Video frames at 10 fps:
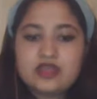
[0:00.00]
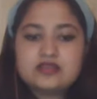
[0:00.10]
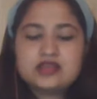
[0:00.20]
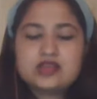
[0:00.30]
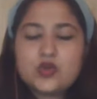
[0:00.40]

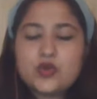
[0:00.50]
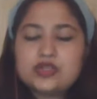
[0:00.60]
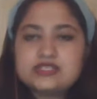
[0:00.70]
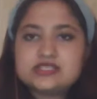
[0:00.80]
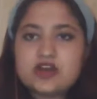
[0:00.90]
The
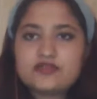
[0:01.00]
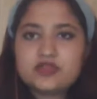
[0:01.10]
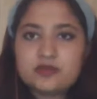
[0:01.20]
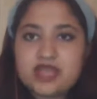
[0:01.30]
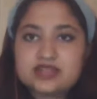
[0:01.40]
coldness of the
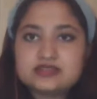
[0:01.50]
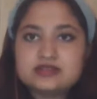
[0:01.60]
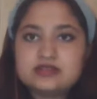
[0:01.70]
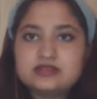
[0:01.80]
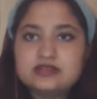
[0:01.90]

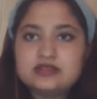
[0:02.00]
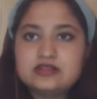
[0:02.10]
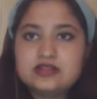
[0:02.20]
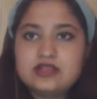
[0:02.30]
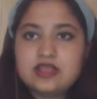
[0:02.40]
metal
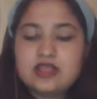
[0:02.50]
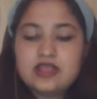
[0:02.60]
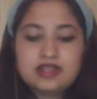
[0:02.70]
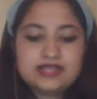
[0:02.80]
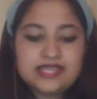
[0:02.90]

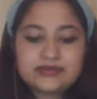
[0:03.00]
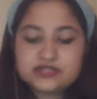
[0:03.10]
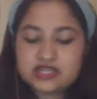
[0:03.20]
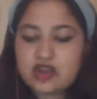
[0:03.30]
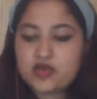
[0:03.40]
leaped
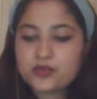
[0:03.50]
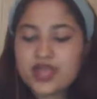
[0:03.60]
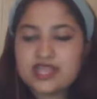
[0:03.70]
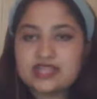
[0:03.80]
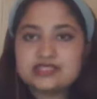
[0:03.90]
around
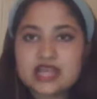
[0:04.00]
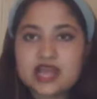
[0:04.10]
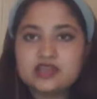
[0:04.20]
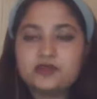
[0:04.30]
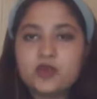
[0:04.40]
my
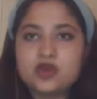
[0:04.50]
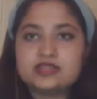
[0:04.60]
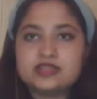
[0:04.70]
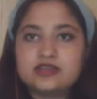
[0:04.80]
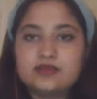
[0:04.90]
entire
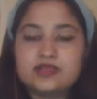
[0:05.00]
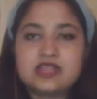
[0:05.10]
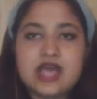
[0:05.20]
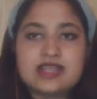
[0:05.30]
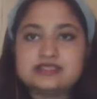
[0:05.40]
body with
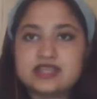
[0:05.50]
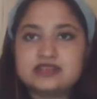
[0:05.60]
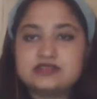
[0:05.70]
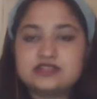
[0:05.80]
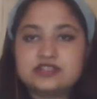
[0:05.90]
iced
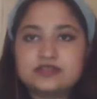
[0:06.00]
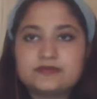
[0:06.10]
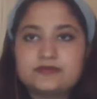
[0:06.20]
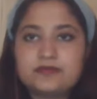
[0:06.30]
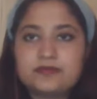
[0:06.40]
energy.
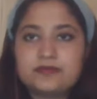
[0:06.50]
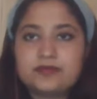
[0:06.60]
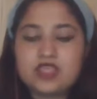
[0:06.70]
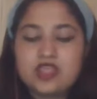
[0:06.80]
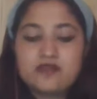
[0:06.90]

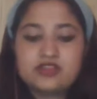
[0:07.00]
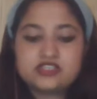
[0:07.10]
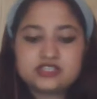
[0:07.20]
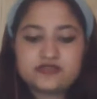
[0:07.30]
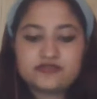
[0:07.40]
With
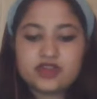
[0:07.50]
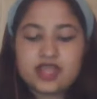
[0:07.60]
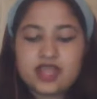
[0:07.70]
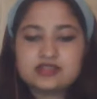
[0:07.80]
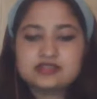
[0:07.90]
shivering
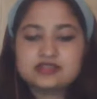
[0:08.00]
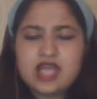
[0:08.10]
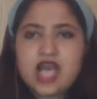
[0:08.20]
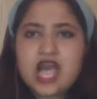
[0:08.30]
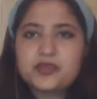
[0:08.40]
hands,
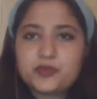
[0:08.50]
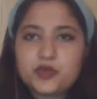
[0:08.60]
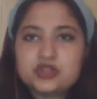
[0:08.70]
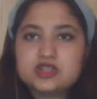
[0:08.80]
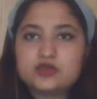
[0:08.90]
I
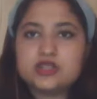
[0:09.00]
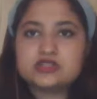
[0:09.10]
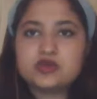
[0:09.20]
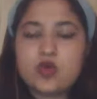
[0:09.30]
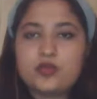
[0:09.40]
pulled the
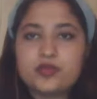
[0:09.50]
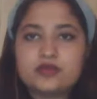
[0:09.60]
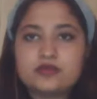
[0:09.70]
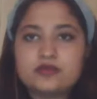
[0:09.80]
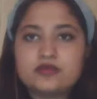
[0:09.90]
window
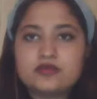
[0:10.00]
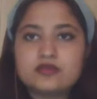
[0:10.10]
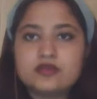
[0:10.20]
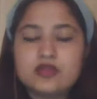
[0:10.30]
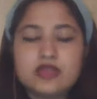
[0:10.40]
open,
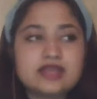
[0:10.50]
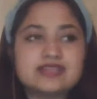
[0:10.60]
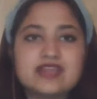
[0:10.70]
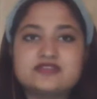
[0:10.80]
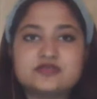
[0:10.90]
and
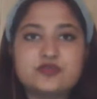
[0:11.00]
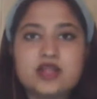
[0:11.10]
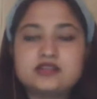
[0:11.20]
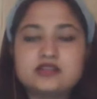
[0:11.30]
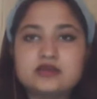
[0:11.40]
I was
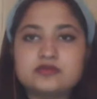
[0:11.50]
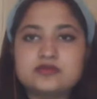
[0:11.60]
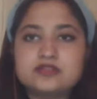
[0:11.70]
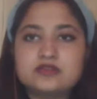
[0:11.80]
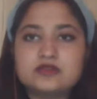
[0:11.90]
welcomed
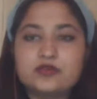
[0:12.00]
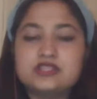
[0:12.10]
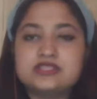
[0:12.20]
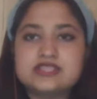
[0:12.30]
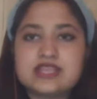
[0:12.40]

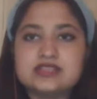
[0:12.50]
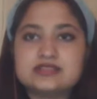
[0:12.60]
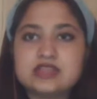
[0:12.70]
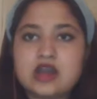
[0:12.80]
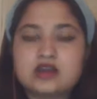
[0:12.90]
with dense
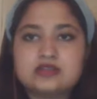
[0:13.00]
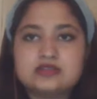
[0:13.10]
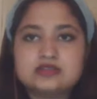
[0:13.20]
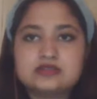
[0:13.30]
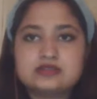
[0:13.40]
darkness.